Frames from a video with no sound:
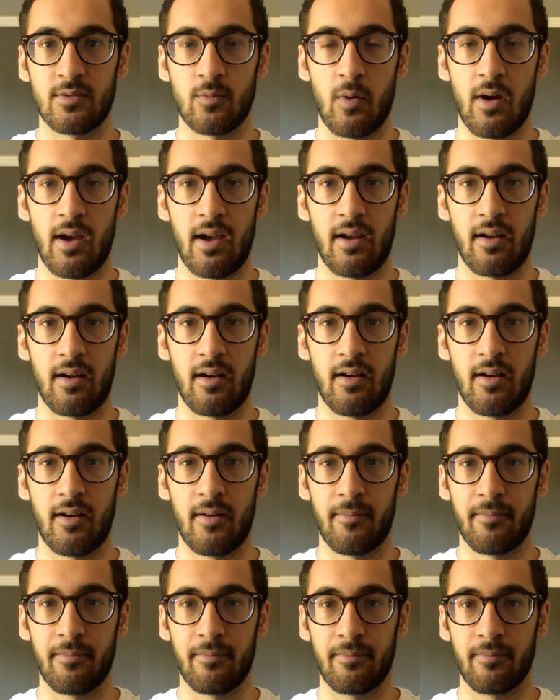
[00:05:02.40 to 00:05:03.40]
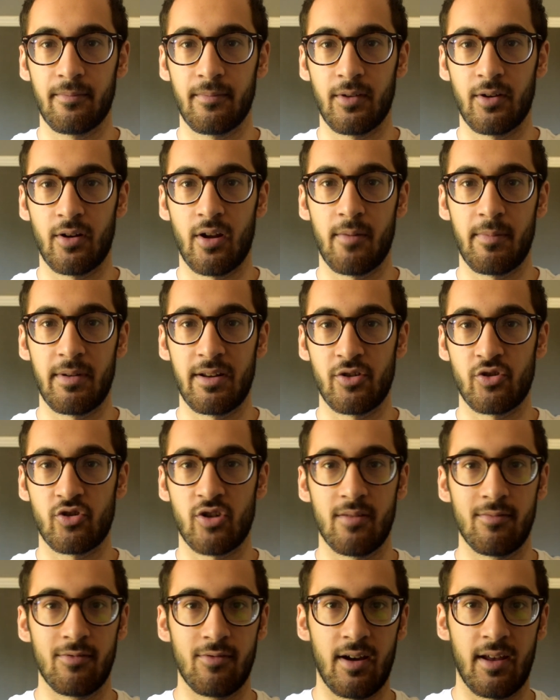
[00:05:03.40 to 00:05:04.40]
where, you know, I've been in
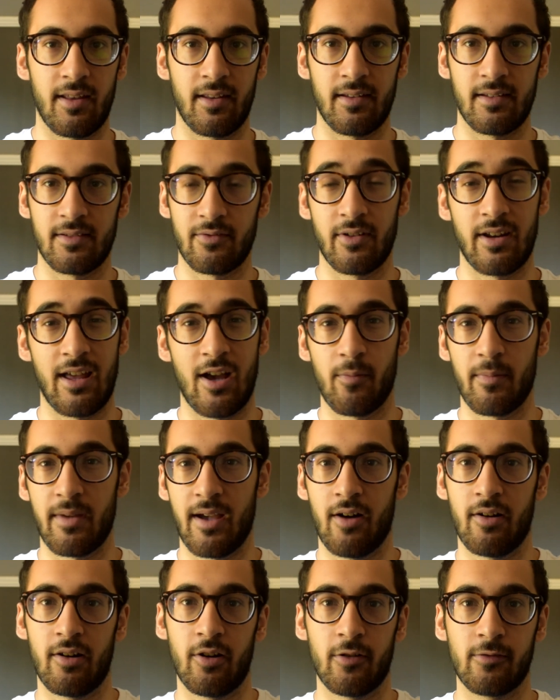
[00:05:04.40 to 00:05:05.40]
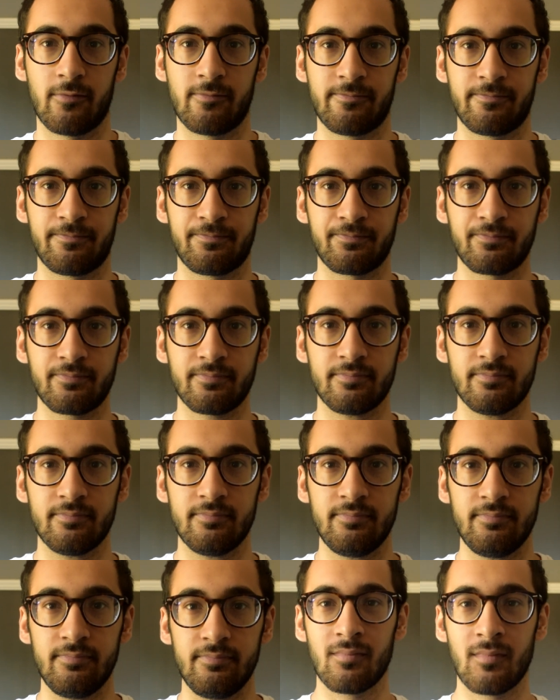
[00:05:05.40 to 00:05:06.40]
trouble, and it's really helped me out a lot.
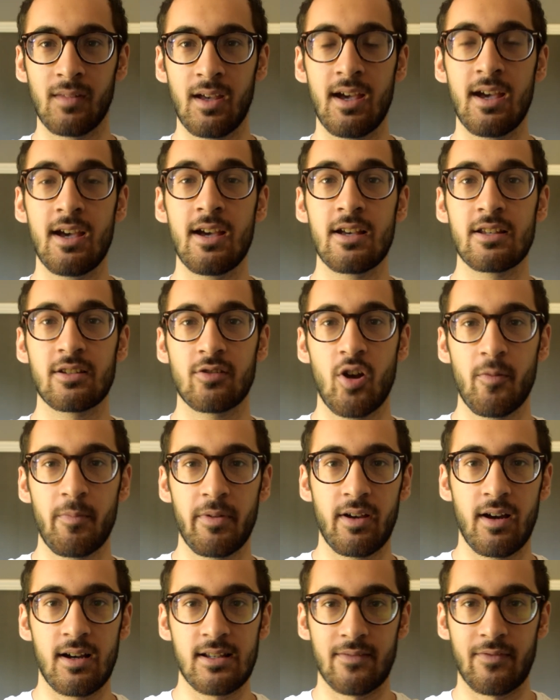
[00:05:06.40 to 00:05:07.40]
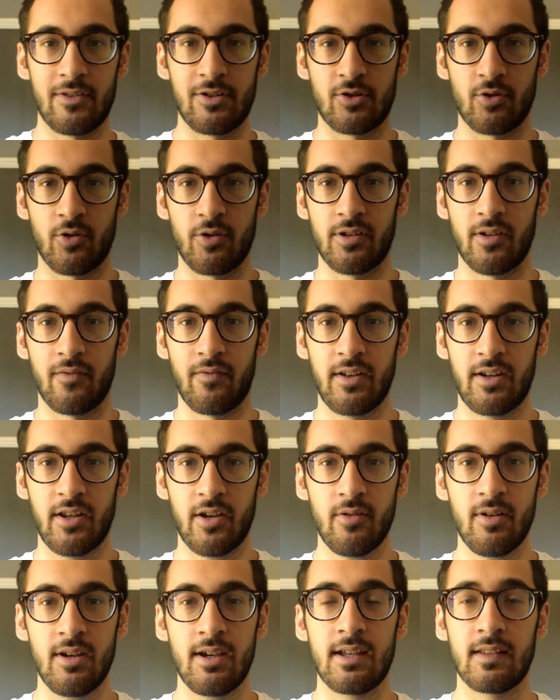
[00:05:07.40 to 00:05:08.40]
So I hope you guys have enjoyed the video.
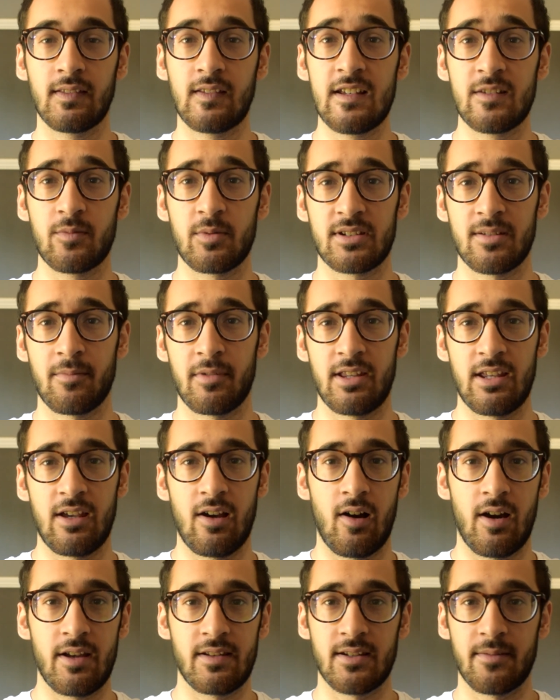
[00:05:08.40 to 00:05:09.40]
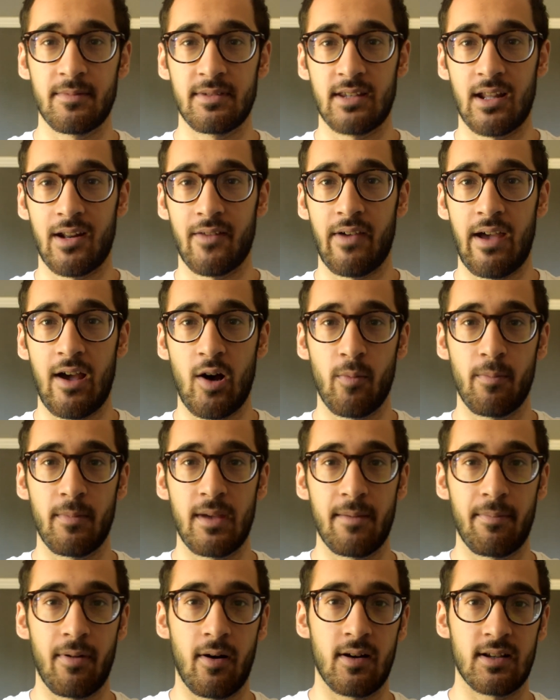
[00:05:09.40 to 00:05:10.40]
These were some of the items that have helped
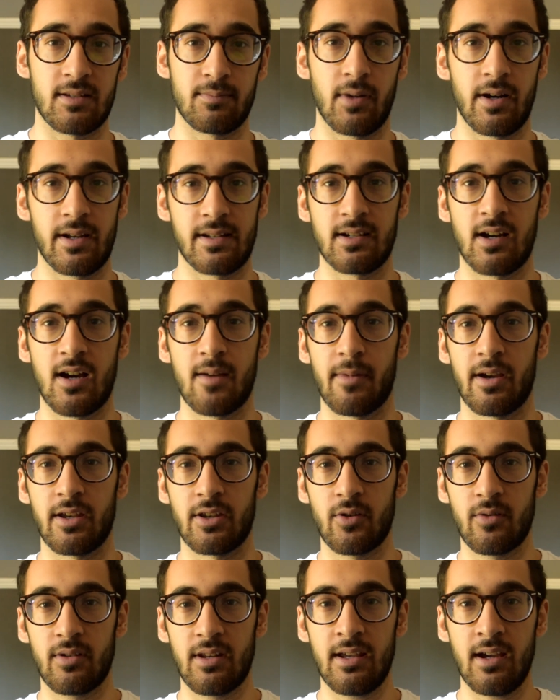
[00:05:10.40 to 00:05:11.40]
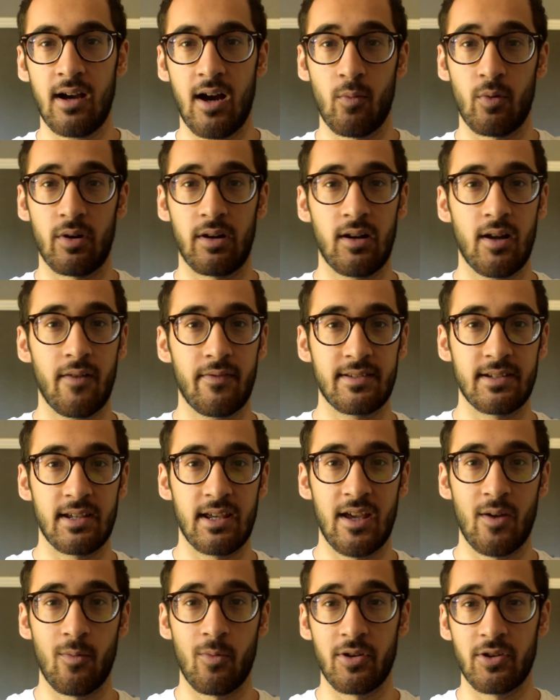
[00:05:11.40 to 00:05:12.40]
me pass my time at uni. I would love to
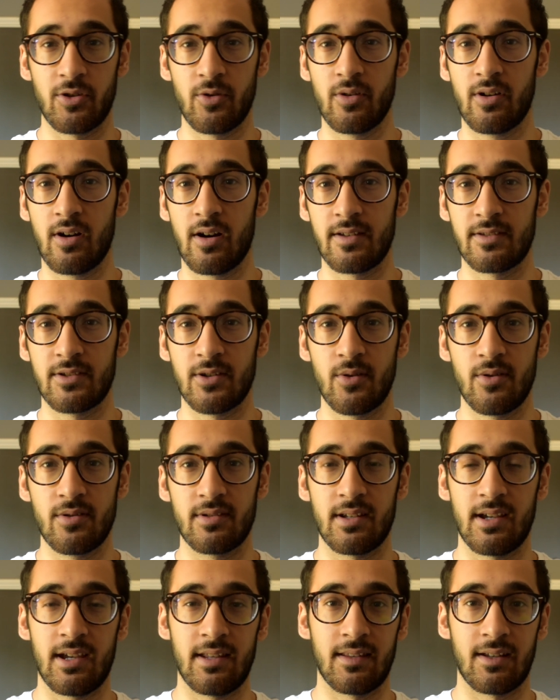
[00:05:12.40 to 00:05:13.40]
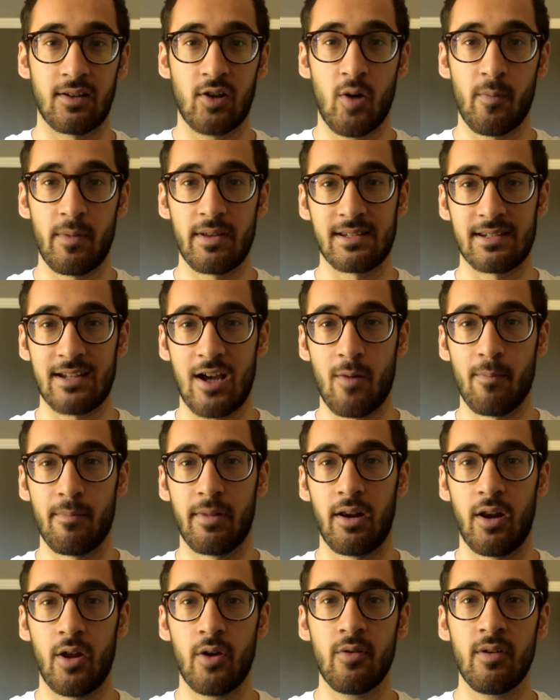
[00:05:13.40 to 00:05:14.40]
hear what you guys use in the comments down
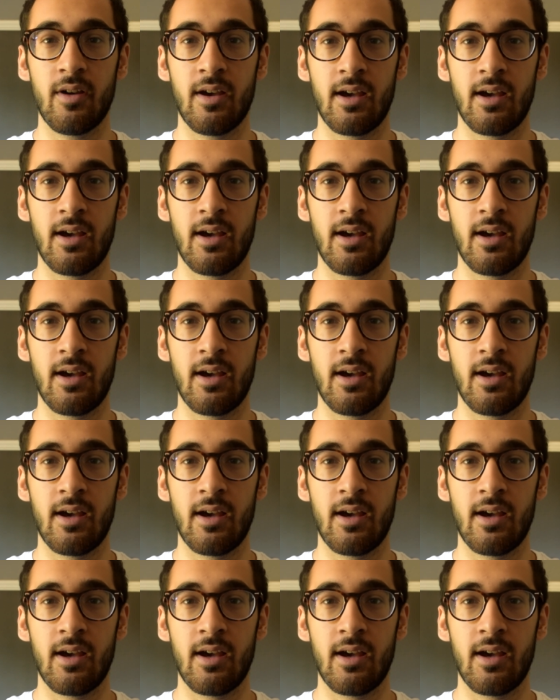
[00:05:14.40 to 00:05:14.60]
below.